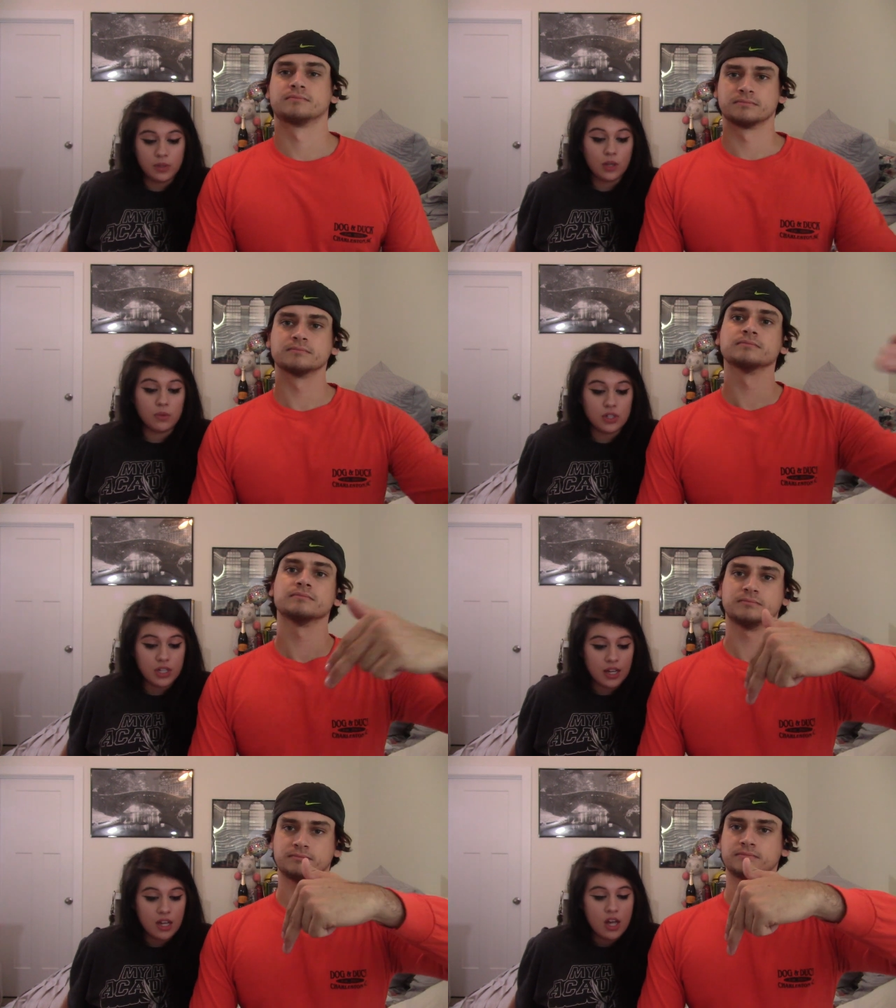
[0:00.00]
Speaker 1: below. We'll
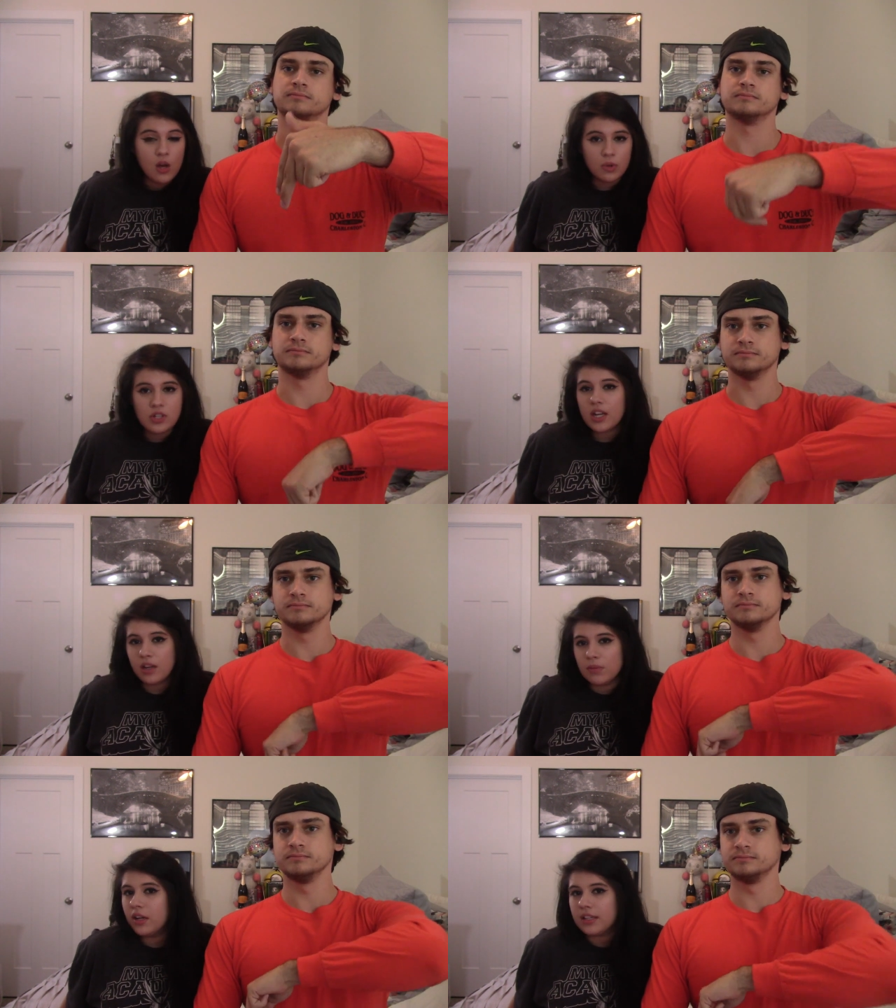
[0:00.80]
check we'll
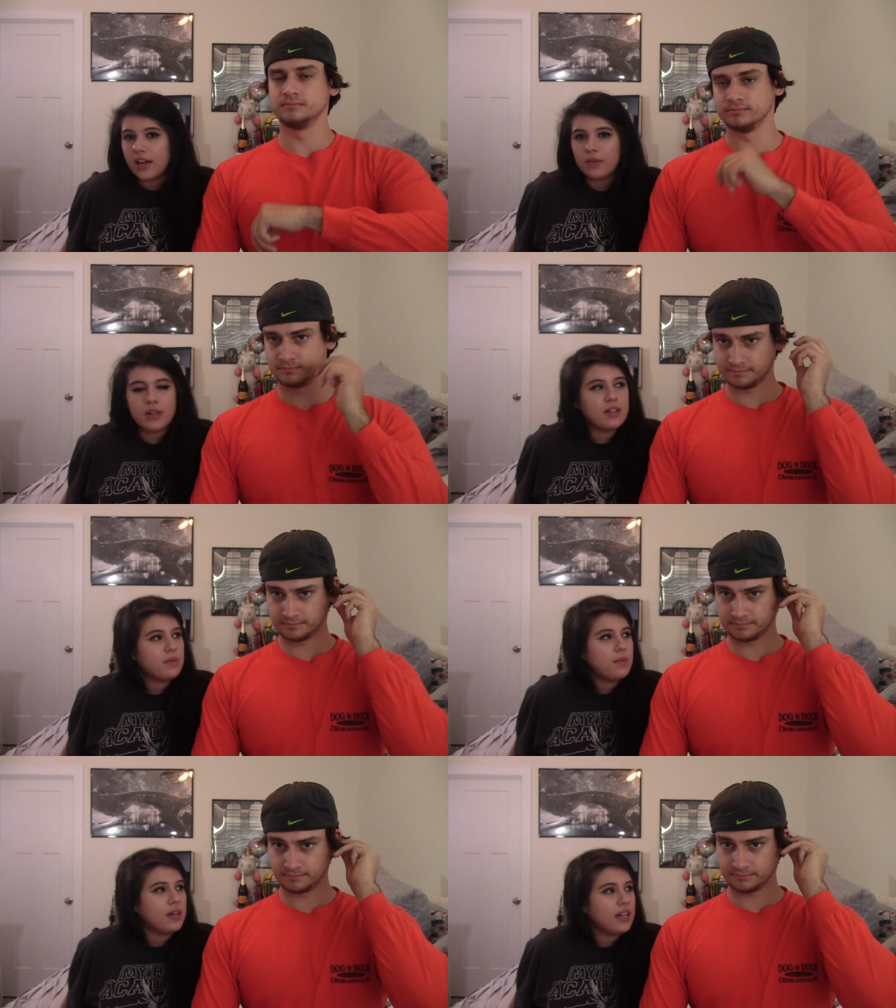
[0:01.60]
check them all out
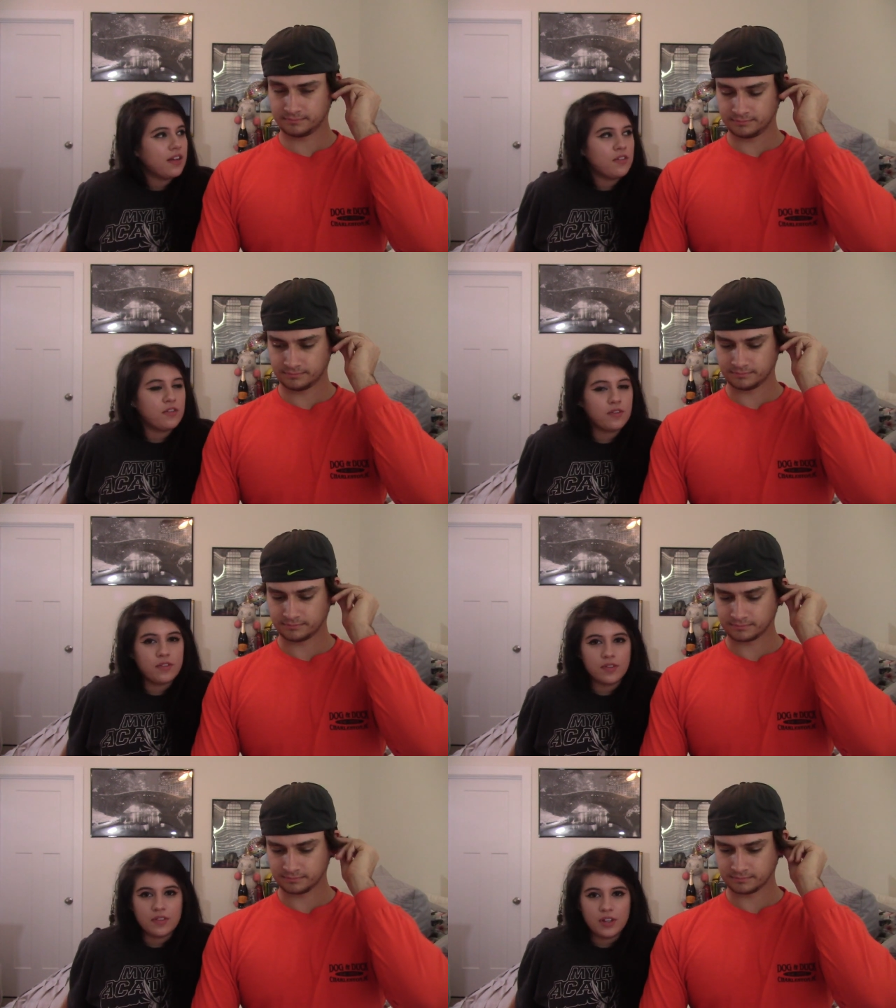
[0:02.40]
because we want to give
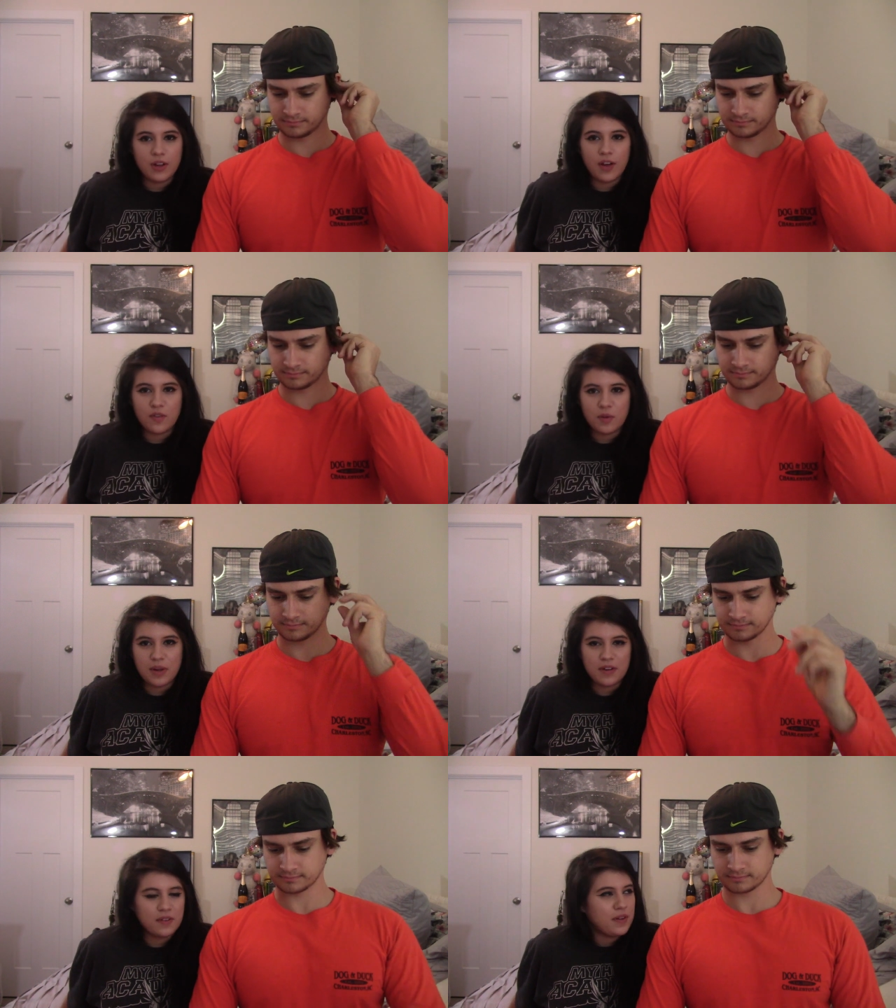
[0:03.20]
you know
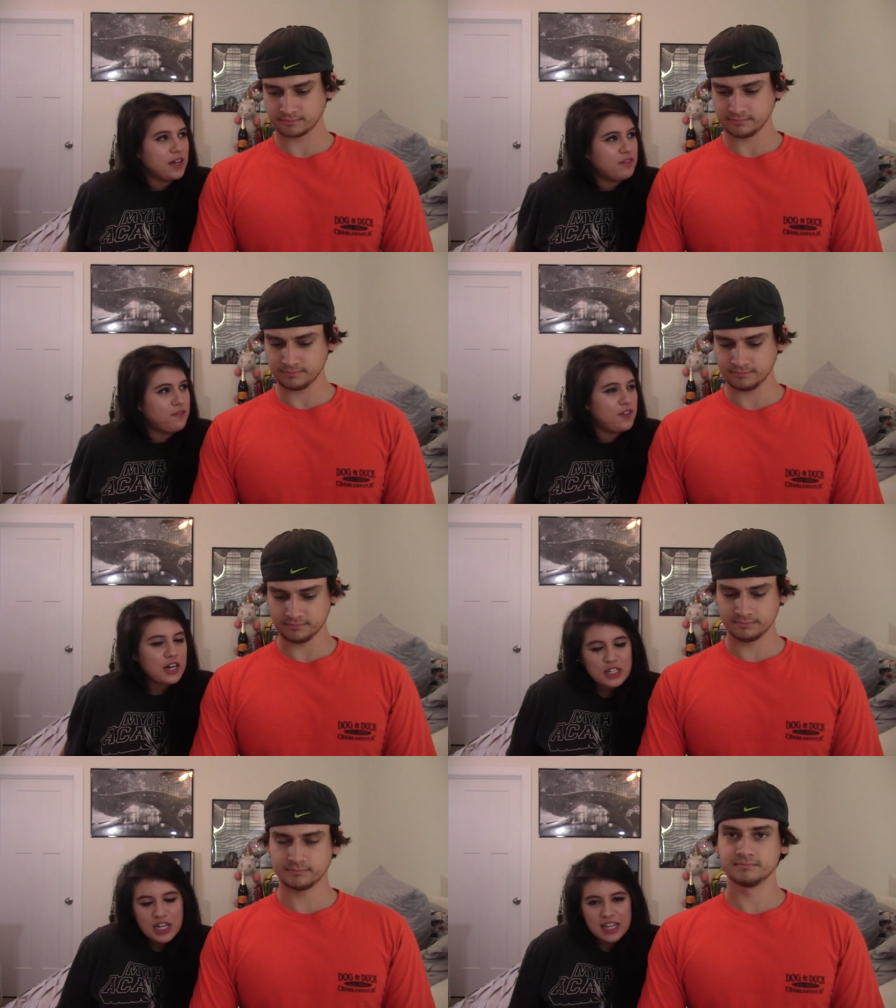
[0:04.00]
everyone a, a
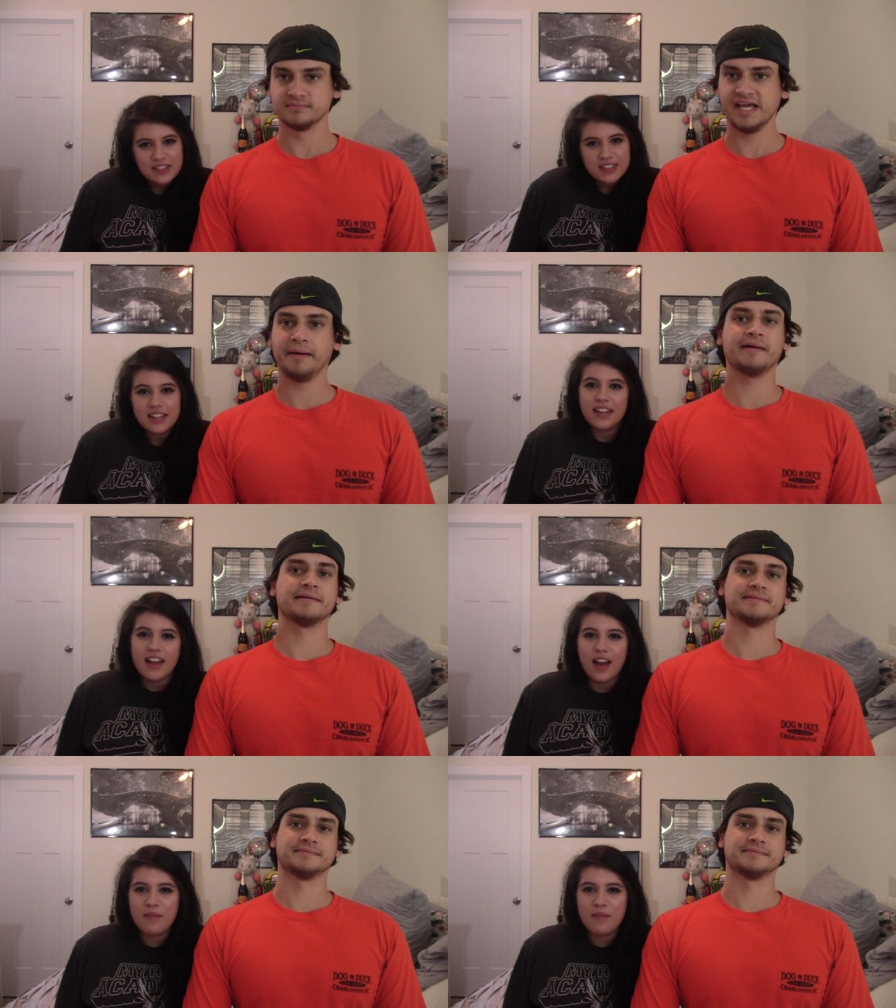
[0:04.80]
fair chance. Yeah.